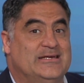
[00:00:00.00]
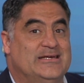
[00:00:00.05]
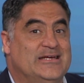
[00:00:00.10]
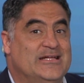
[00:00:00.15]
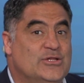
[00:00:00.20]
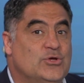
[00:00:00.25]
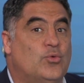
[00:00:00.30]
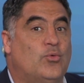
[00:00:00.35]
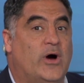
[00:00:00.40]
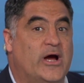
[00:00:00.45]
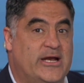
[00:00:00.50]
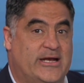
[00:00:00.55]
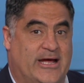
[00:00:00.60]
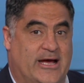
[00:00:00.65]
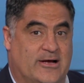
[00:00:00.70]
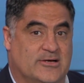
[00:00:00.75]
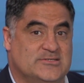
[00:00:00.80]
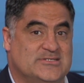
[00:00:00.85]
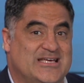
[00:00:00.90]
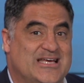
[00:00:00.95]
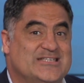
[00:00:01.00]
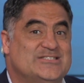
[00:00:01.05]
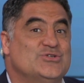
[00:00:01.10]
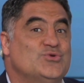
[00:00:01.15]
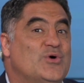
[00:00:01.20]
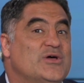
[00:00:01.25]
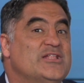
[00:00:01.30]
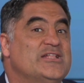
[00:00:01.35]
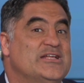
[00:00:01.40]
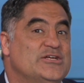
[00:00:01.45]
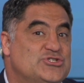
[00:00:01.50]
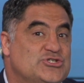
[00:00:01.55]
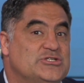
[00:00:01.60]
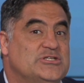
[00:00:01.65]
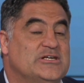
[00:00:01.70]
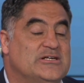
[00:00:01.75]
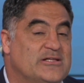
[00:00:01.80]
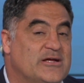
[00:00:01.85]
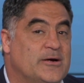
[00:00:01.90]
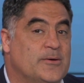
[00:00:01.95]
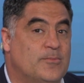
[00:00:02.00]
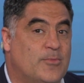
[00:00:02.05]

in the White House as to whether they should declare